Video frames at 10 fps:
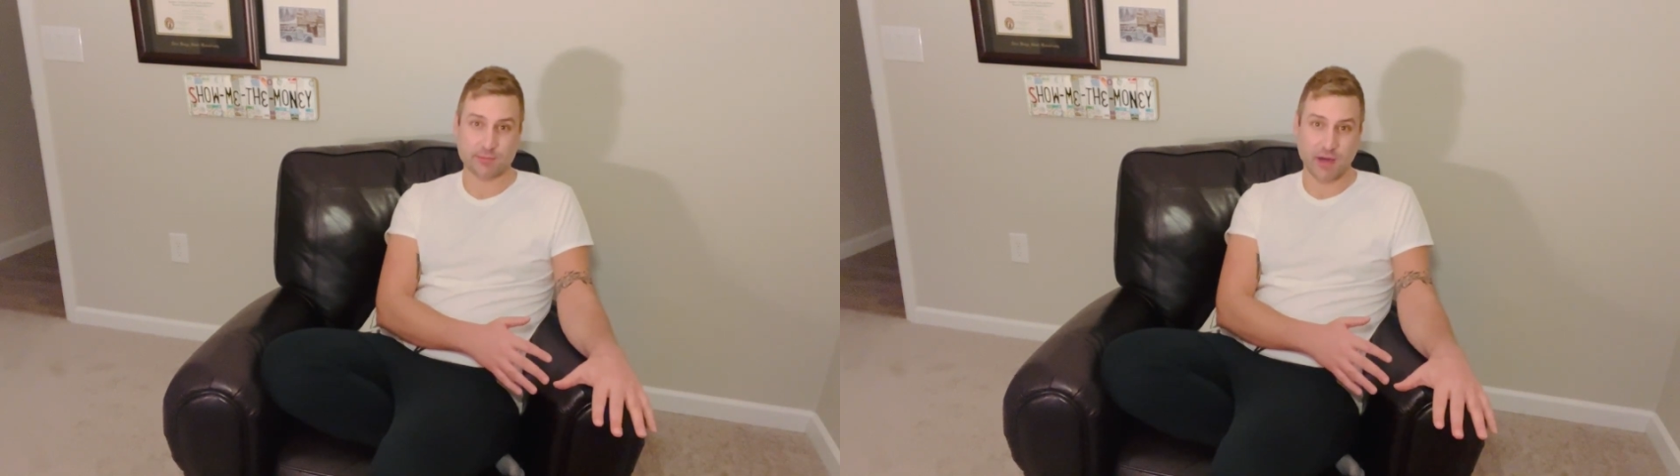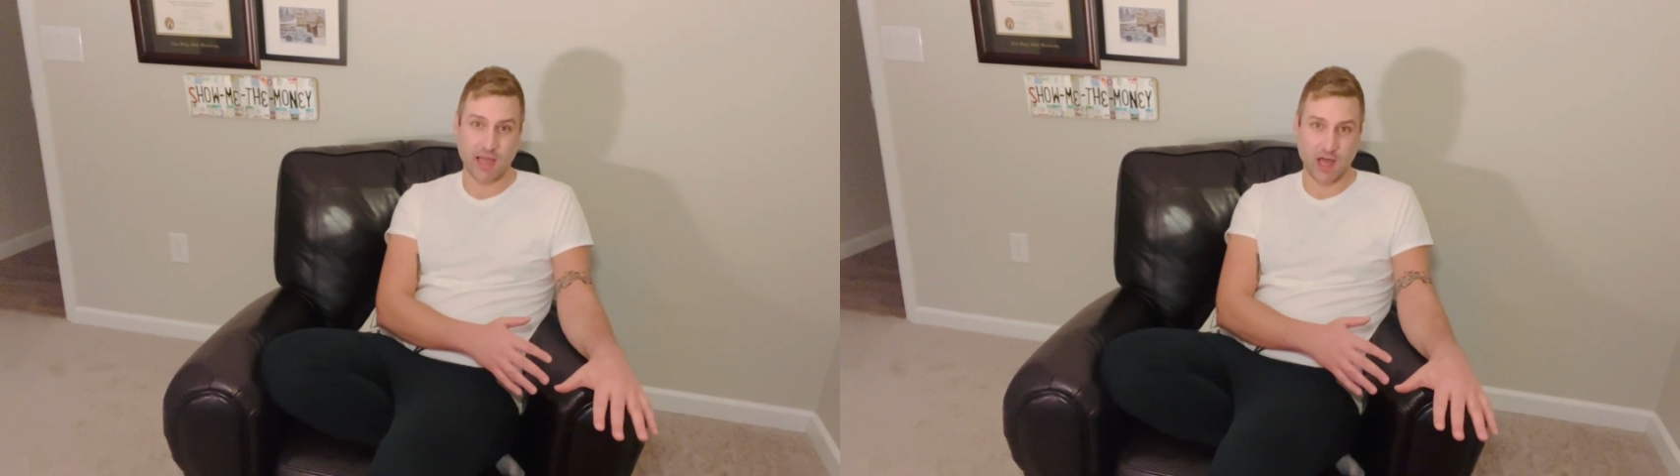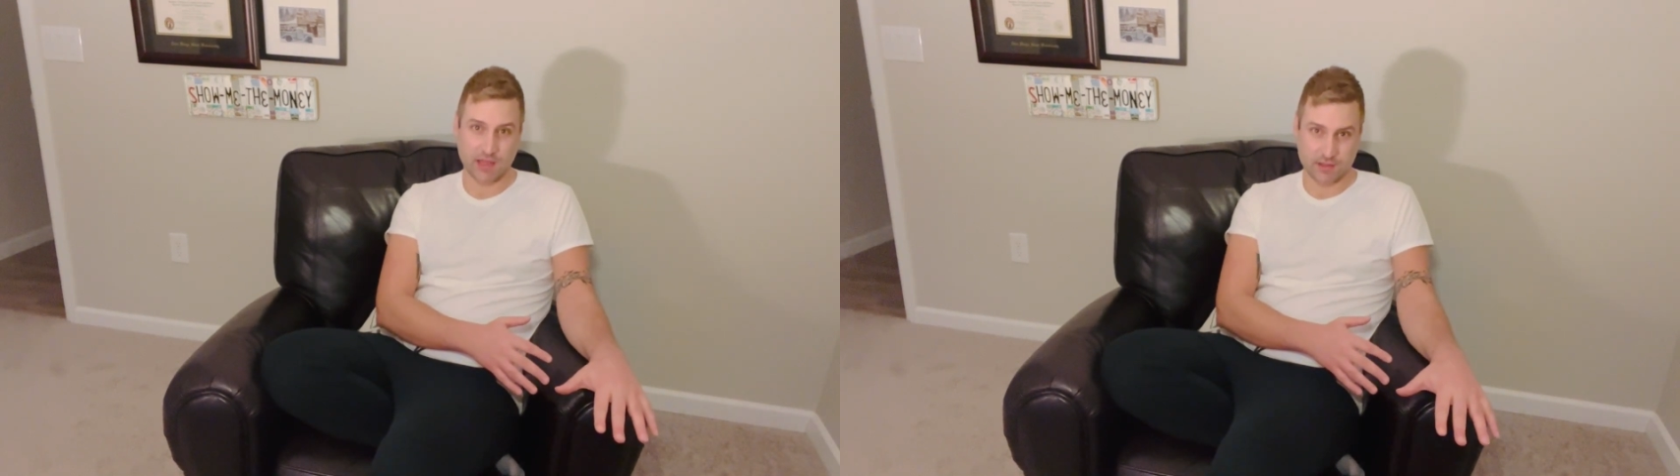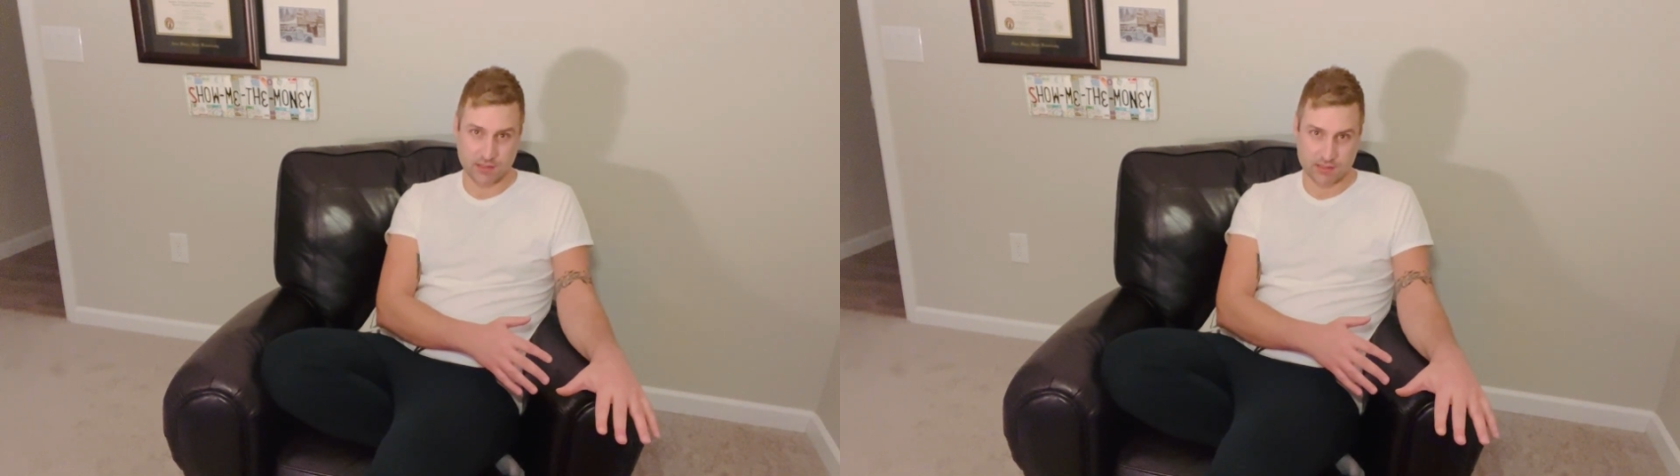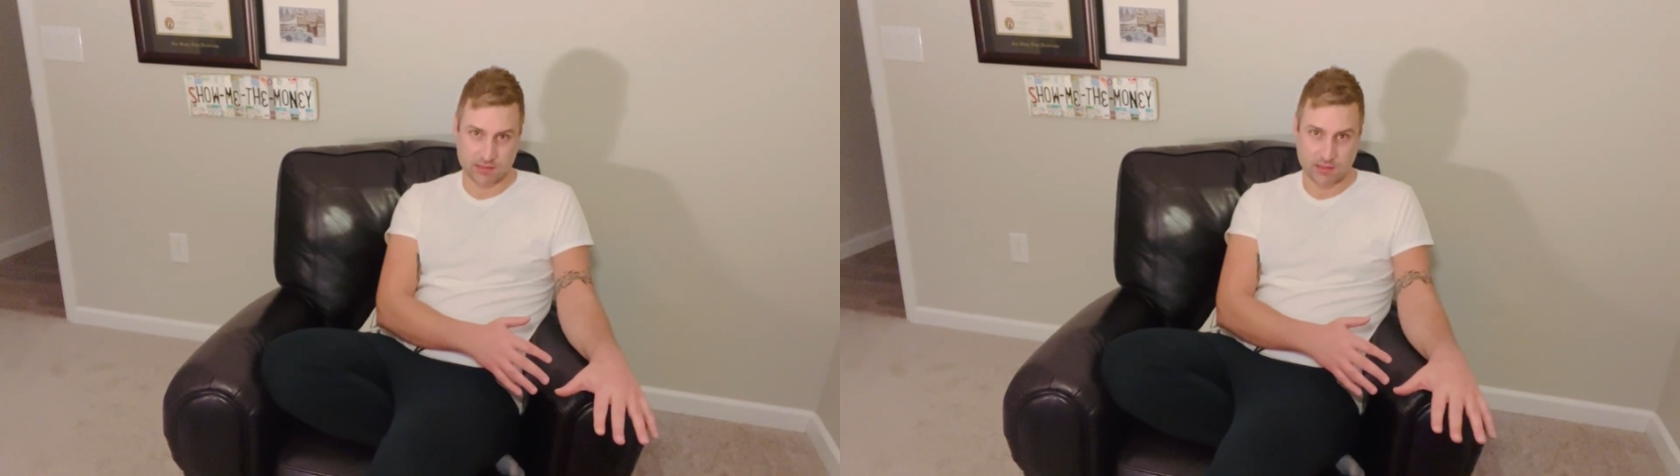by
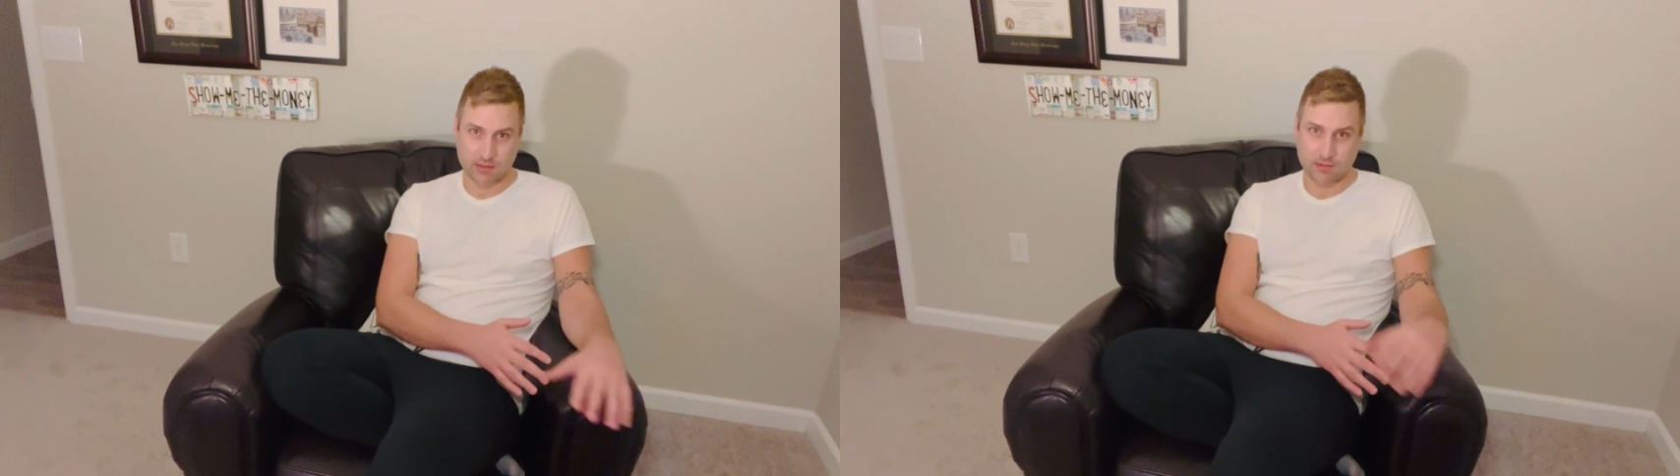others.